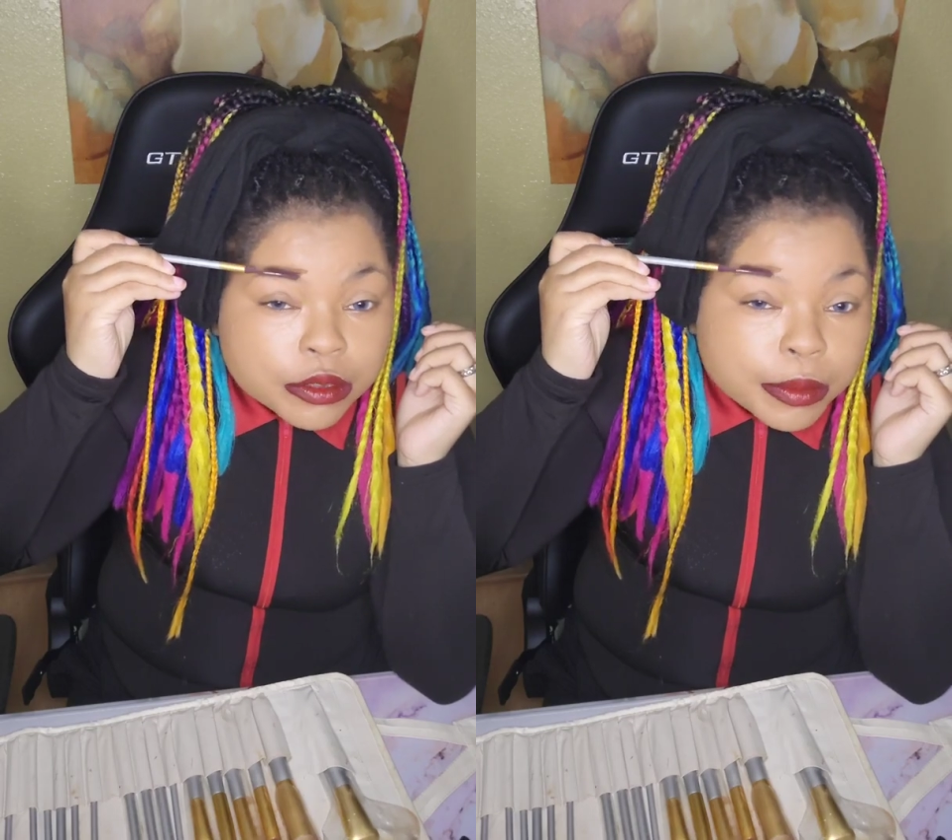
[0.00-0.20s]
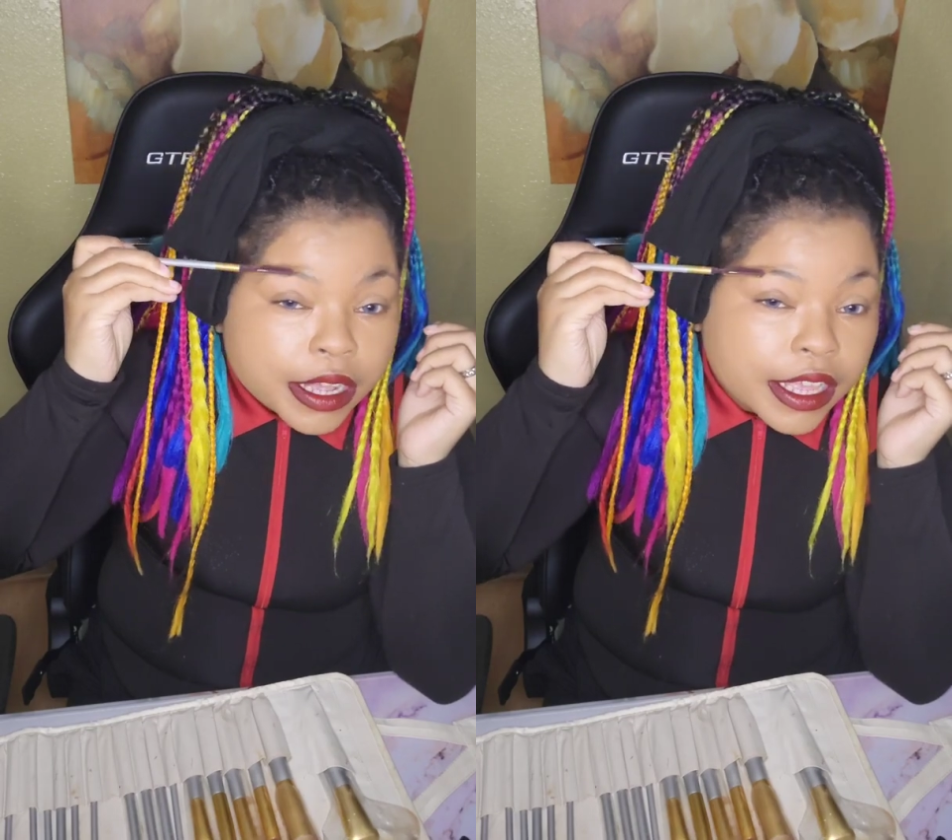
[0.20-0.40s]

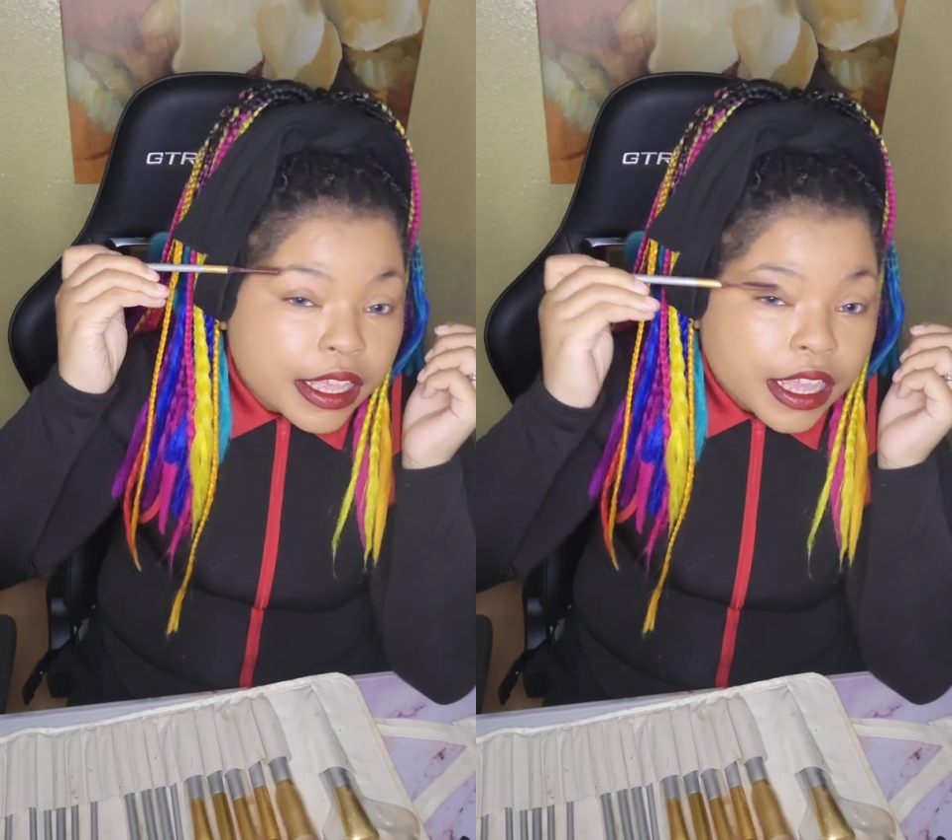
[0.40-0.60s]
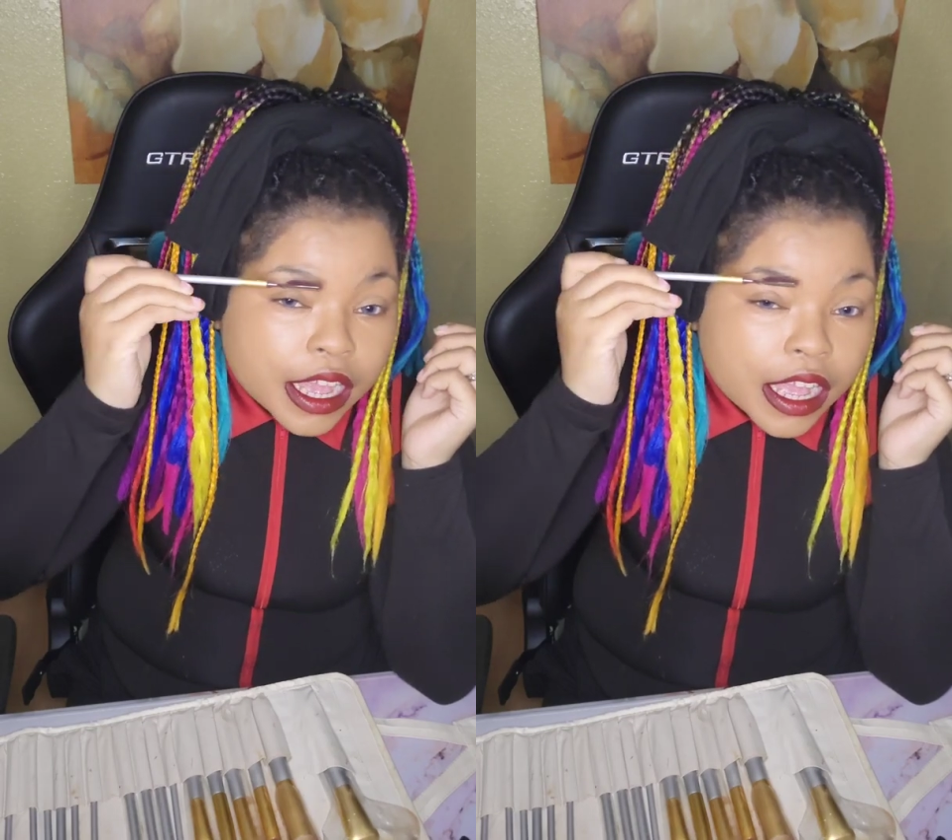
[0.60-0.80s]

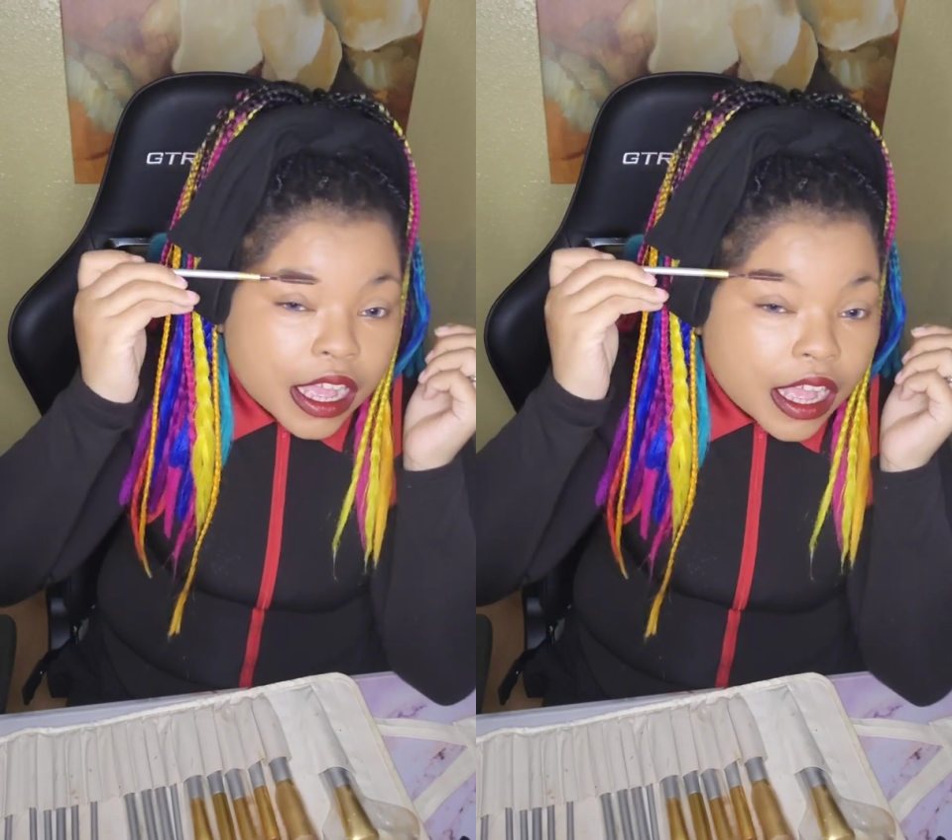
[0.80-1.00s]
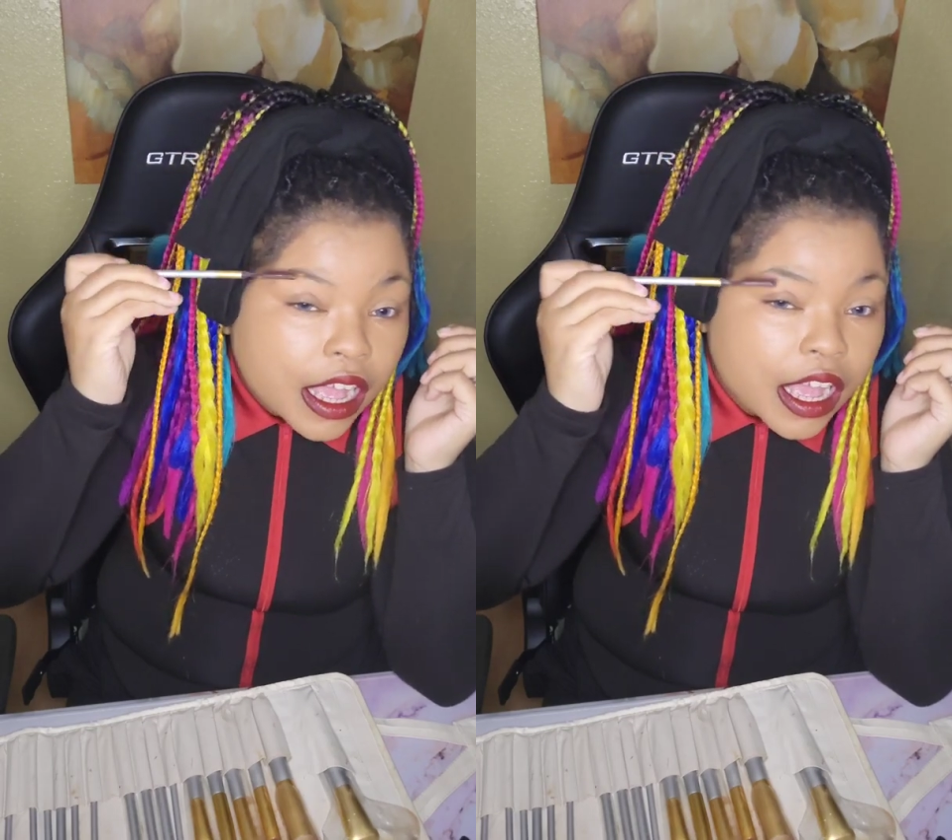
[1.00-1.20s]

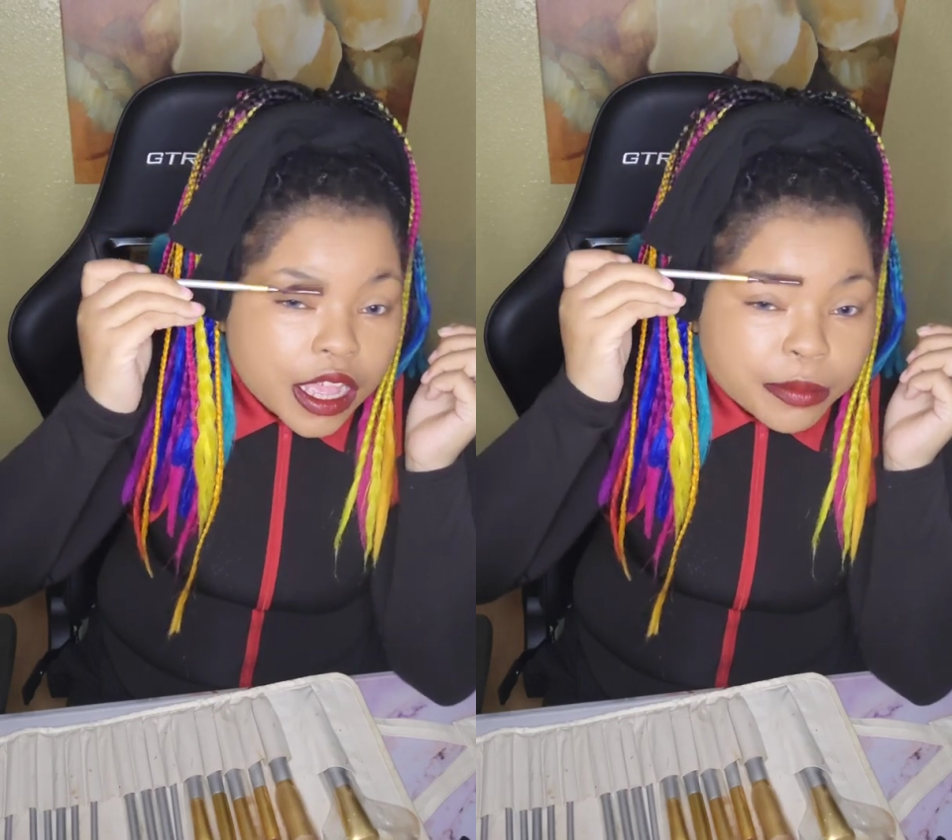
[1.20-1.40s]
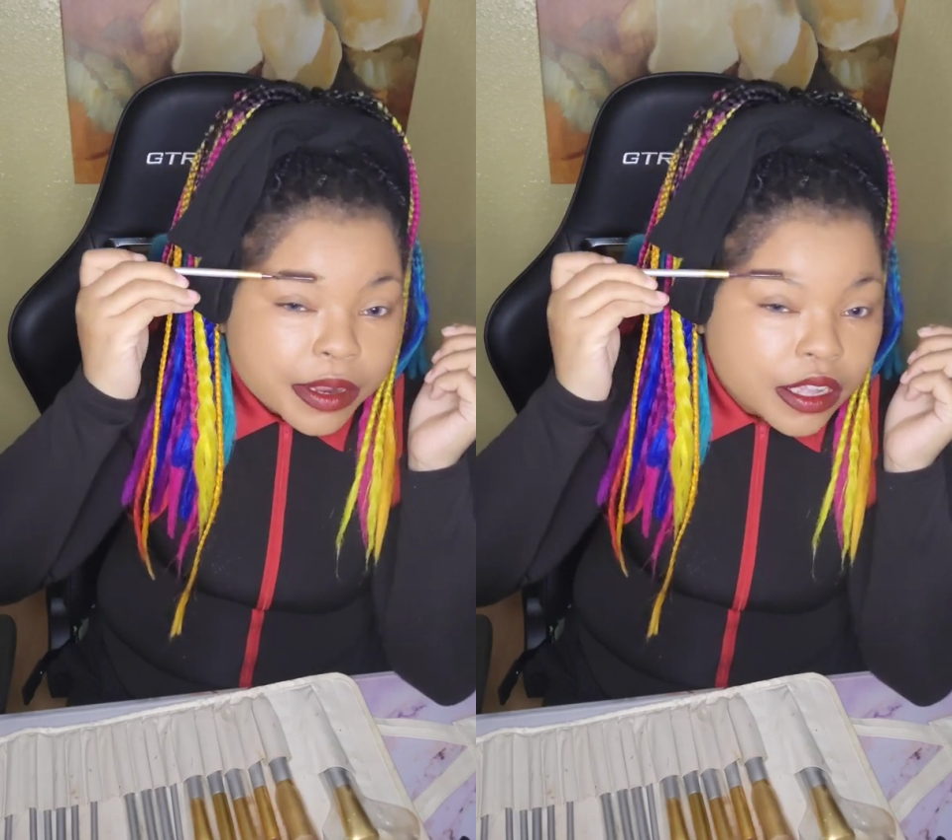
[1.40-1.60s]
my
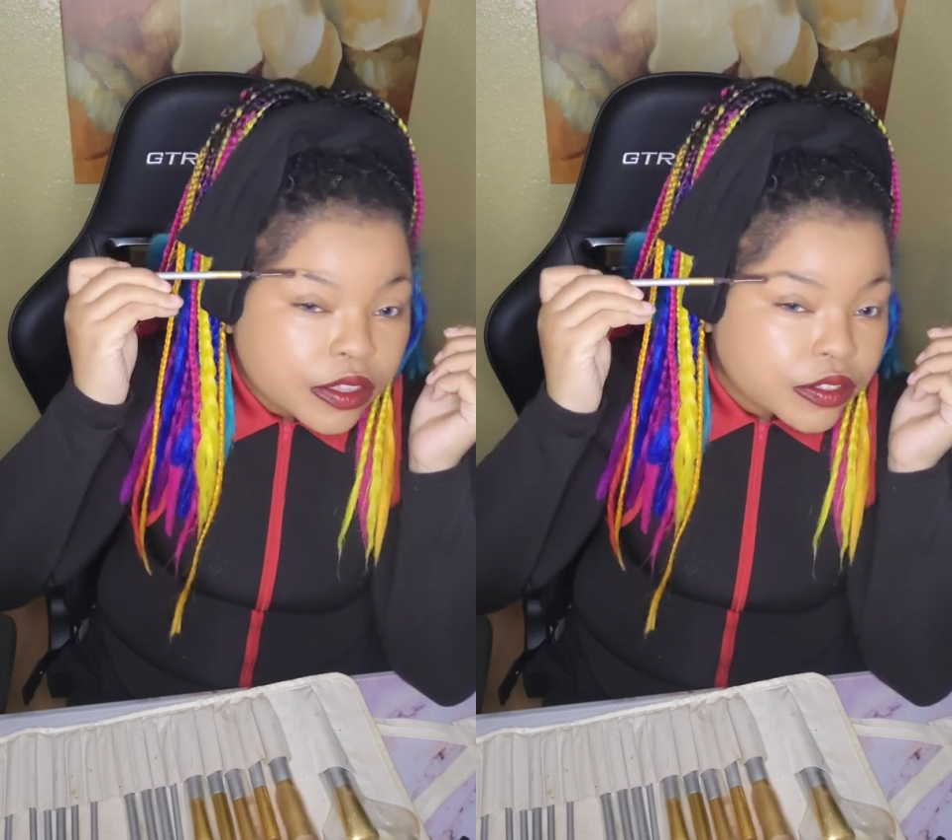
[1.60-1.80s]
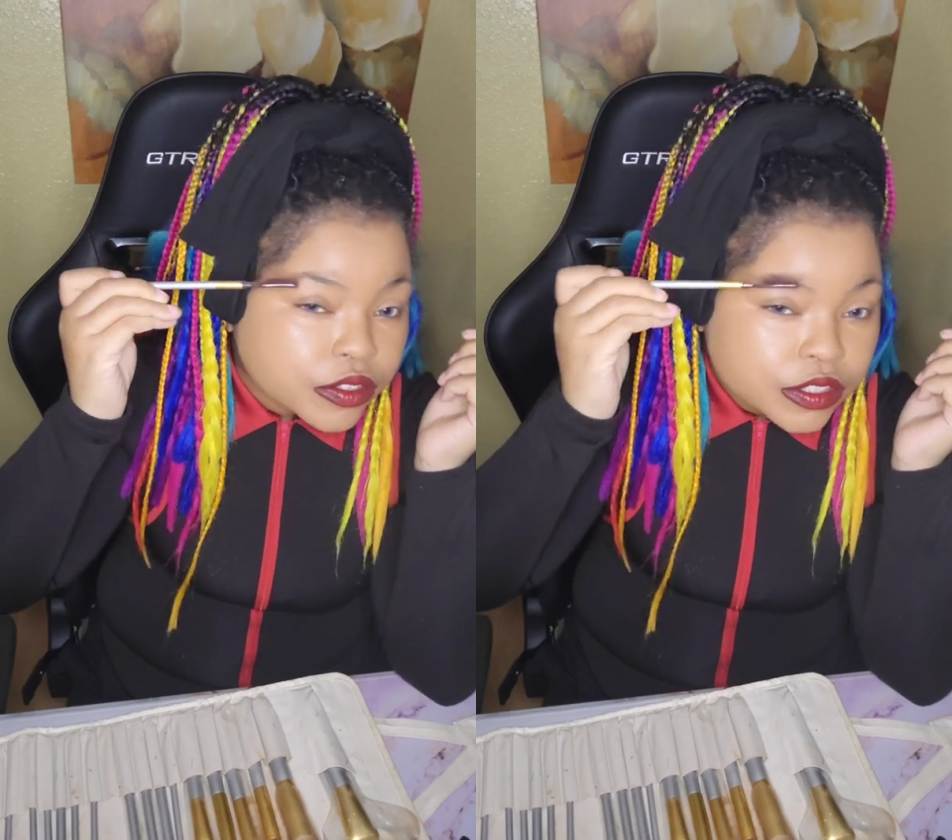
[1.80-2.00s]
eyebrows